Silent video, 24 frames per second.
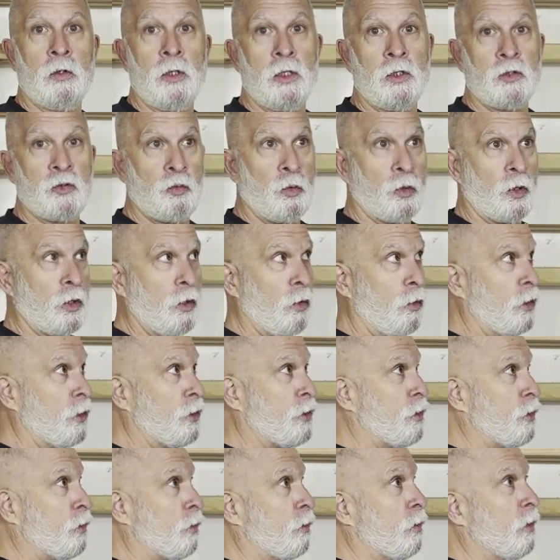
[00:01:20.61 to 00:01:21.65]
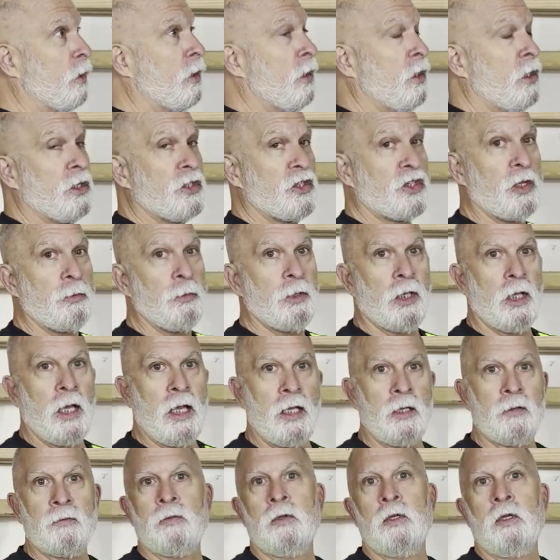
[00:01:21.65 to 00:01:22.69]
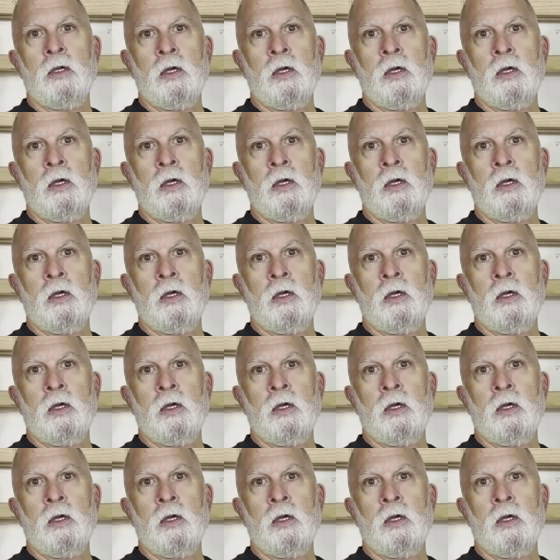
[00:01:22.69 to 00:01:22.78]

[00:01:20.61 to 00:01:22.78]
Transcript: is we're going to simulate